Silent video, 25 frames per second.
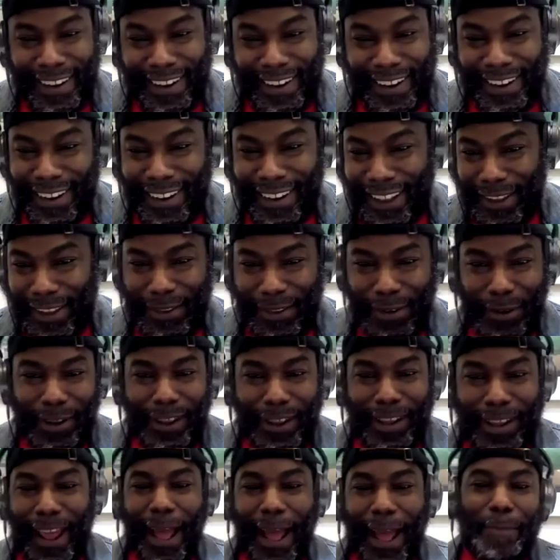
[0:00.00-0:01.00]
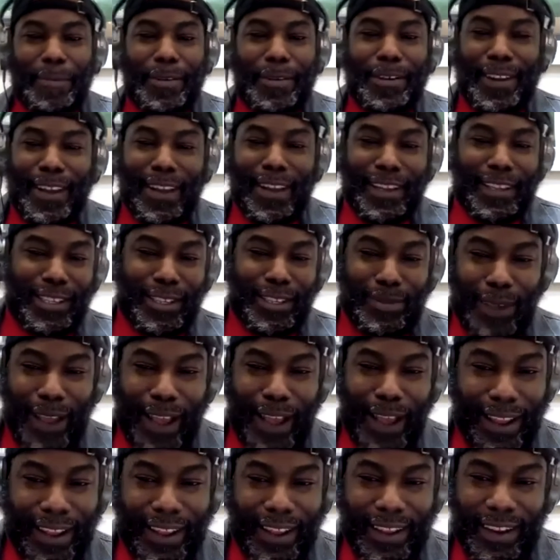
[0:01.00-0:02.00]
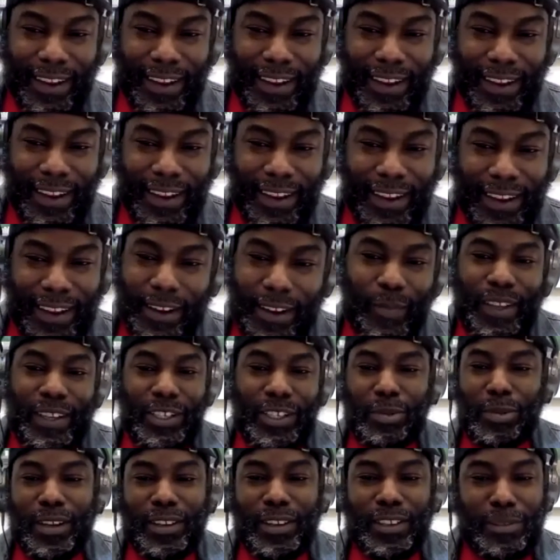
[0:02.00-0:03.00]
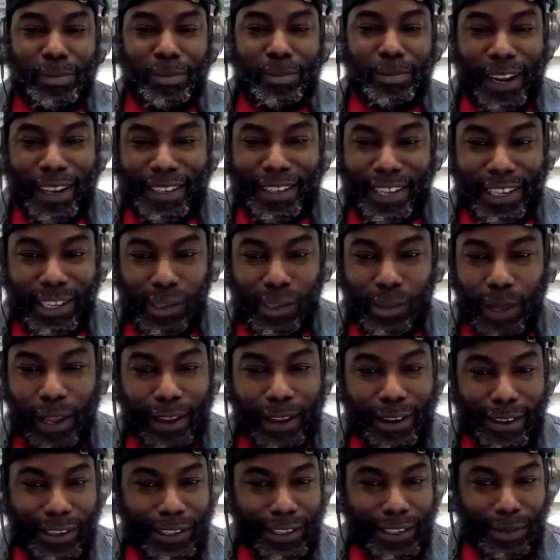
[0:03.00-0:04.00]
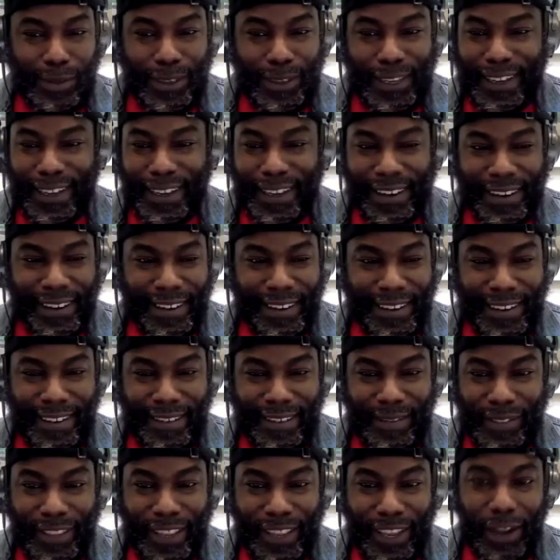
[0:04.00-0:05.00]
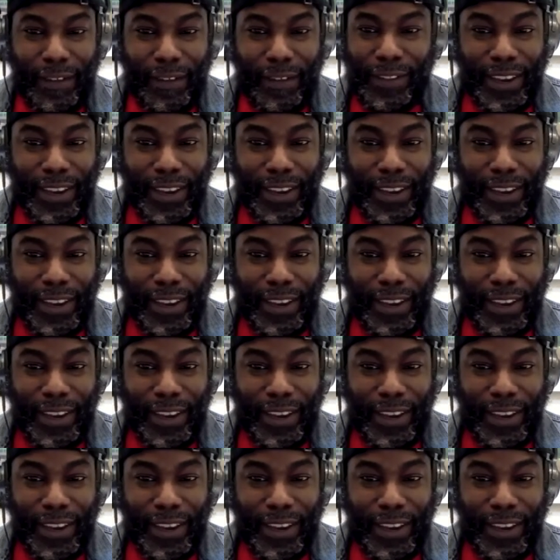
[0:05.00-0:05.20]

They're like, you don't look happy, you're not smiling, and just because somebody's not smiling doesn't mean they don't.